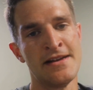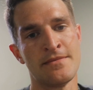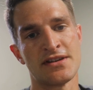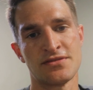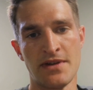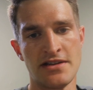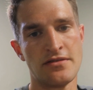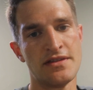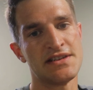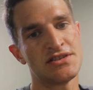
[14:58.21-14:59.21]
because when you're
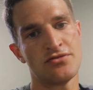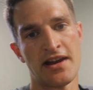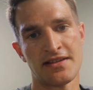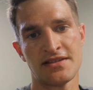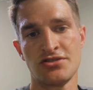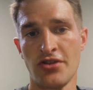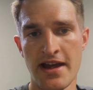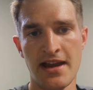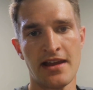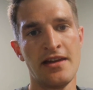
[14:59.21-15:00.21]
doing these strength
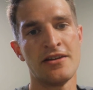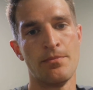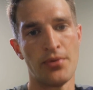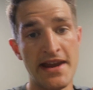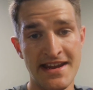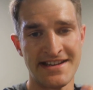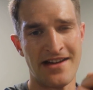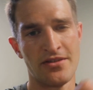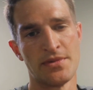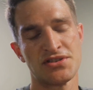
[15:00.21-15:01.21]
training, you're breaking
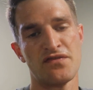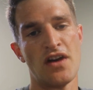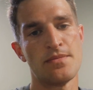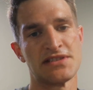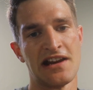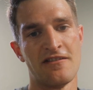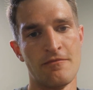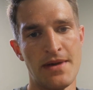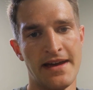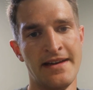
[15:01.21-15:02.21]
down the muscle fibers a little
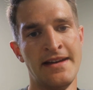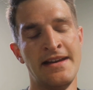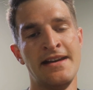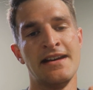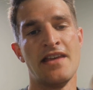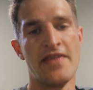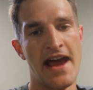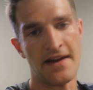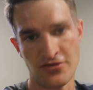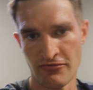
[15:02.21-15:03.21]
bit, and then they
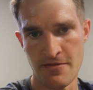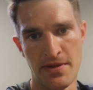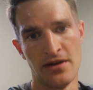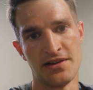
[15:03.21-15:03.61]
have to rebuild.